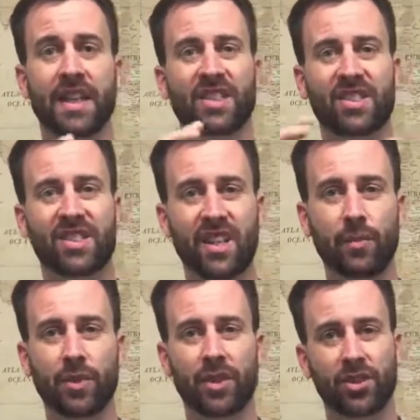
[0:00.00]

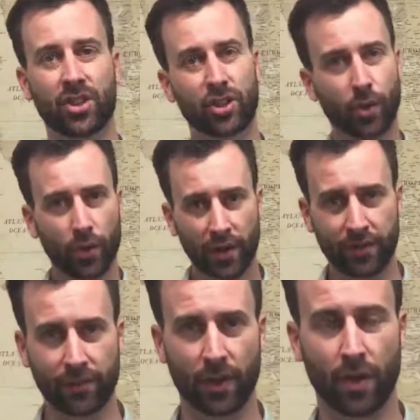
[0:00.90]
seamless story
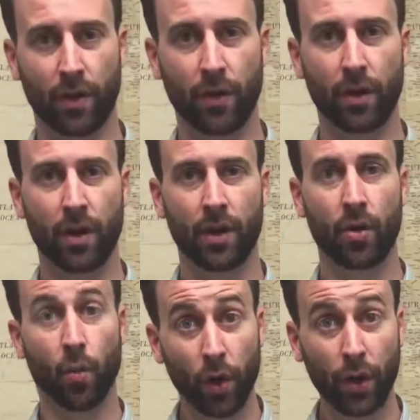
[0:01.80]
flow
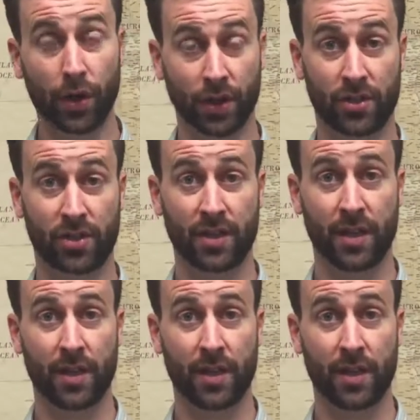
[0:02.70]
works,